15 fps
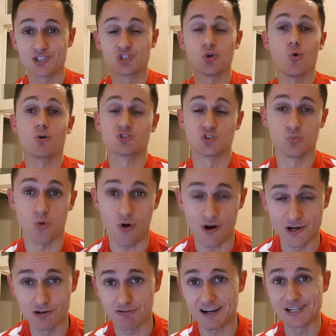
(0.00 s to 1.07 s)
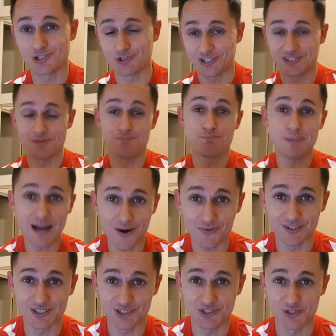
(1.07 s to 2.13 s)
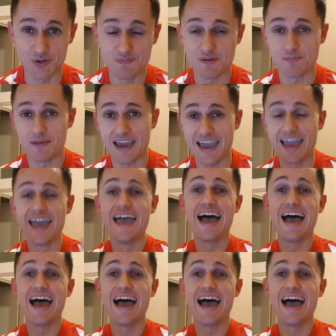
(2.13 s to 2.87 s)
I talked to Warren Greatrix about this super mare